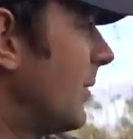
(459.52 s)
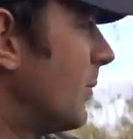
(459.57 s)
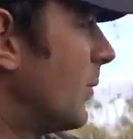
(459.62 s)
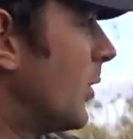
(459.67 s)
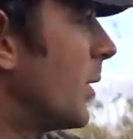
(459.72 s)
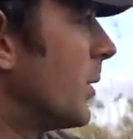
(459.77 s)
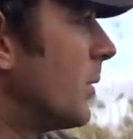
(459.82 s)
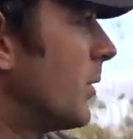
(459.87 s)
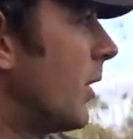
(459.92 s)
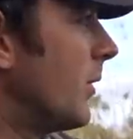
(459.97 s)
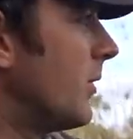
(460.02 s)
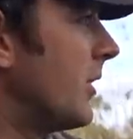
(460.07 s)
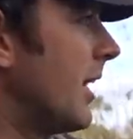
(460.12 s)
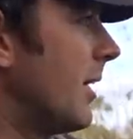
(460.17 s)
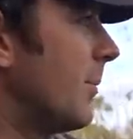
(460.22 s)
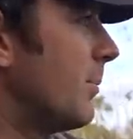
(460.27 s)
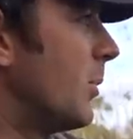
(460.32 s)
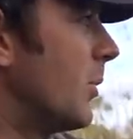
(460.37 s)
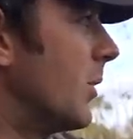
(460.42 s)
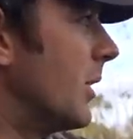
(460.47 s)
And while we're on
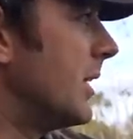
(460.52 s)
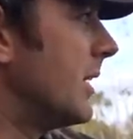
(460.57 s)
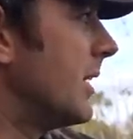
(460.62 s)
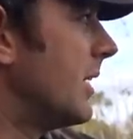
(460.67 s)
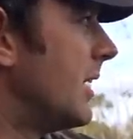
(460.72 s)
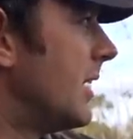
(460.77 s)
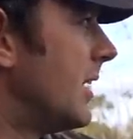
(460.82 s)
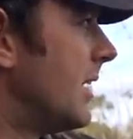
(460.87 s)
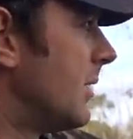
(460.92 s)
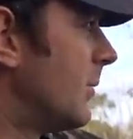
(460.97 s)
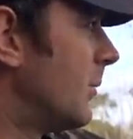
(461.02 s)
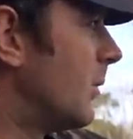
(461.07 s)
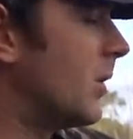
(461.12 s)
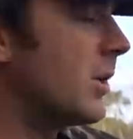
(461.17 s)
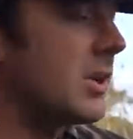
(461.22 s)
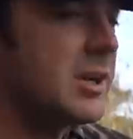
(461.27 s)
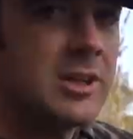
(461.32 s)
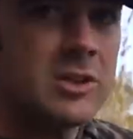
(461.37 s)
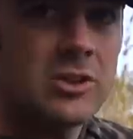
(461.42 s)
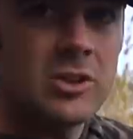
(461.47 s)
that point, what
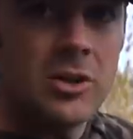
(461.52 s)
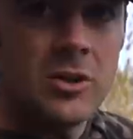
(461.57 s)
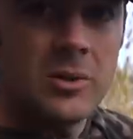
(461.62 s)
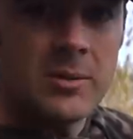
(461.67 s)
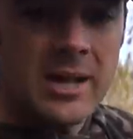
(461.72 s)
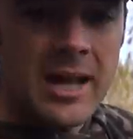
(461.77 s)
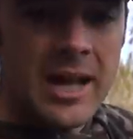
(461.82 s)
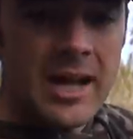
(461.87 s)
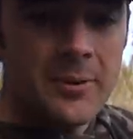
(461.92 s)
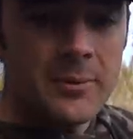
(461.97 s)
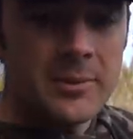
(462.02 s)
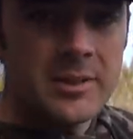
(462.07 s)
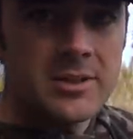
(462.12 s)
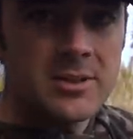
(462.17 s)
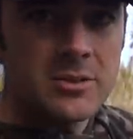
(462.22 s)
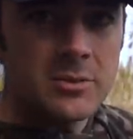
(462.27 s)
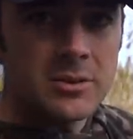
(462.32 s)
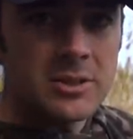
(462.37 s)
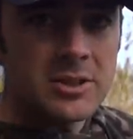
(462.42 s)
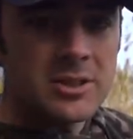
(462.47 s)
I'm going to do now is
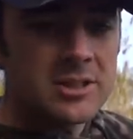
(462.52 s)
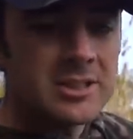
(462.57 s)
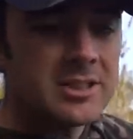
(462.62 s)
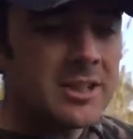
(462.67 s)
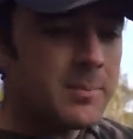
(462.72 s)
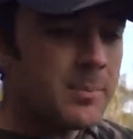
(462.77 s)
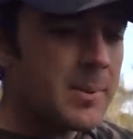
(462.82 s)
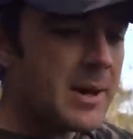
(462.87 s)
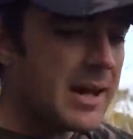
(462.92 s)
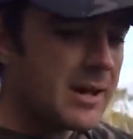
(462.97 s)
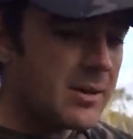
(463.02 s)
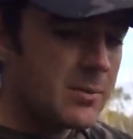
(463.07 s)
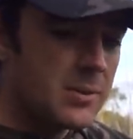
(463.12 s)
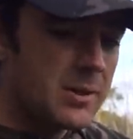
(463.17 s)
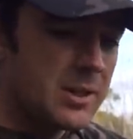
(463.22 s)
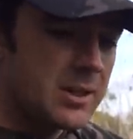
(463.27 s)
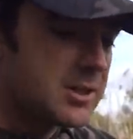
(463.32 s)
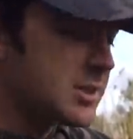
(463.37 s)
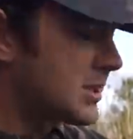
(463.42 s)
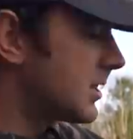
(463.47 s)
sort of sit back with
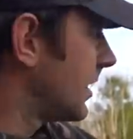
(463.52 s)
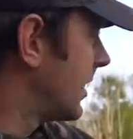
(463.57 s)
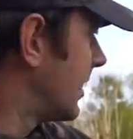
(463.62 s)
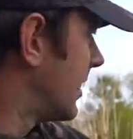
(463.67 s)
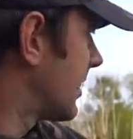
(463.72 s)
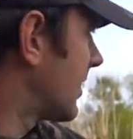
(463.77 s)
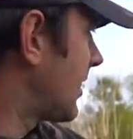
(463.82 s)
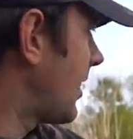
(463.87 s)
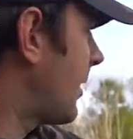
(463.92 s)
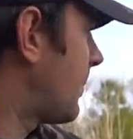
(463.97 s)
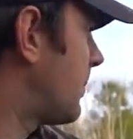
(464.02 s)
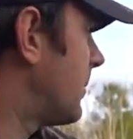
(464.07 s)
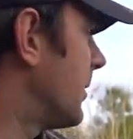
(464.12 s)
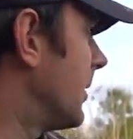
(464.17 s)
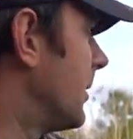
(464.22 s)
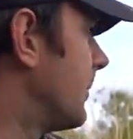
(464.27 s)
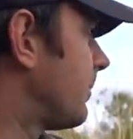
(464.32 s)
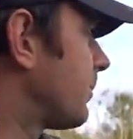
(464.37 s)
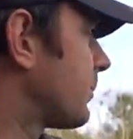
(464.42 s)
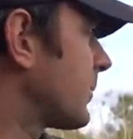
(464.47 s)
this
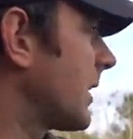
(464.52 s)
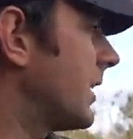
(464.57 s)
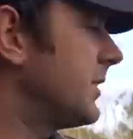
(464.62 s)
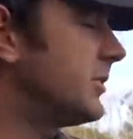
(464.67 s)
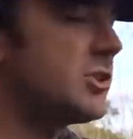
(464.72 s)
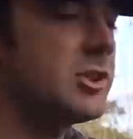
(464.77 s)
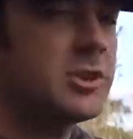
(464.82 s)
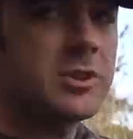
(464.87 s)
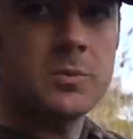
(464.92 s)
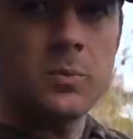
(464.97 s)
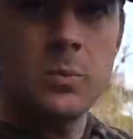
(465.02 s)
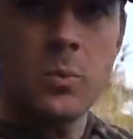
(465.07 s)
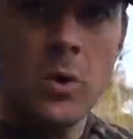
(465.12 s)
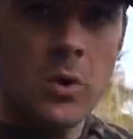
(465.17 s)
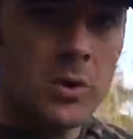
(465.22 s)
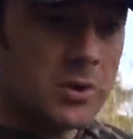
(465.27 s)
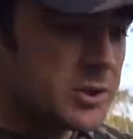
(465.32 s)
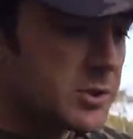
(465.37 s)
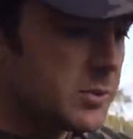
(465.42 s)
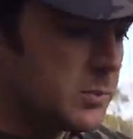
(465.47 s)
cuppa and just
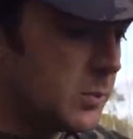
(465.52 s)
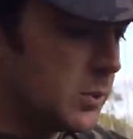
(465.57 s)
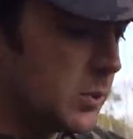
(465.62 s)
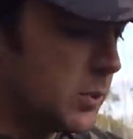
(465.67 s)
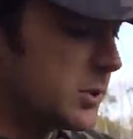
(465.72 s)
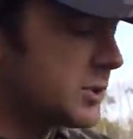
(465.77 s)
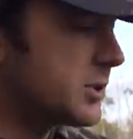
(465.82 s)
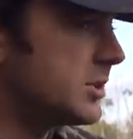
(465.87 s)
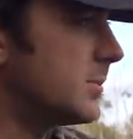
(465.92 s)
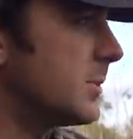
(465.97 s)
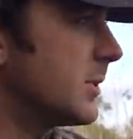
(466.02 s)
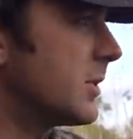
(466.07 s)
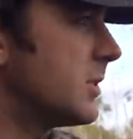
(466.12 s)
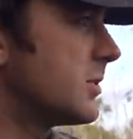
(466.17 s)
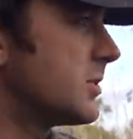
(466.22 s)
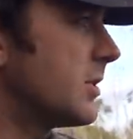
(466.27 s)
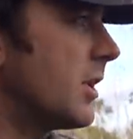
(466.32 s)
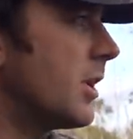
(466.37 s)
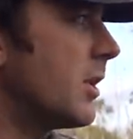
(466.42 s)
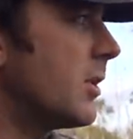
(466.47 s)
watch the water
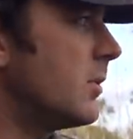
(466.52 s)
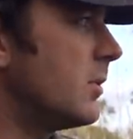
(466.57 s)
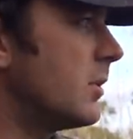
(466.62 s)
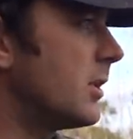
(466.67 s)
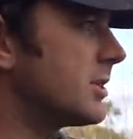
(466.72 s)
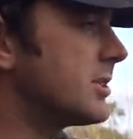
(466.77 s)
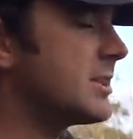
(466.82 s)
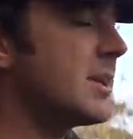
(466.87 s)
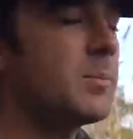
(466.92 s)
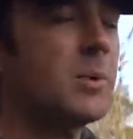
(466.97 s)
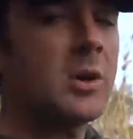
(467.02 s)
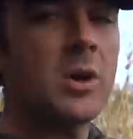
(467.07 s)
because although I said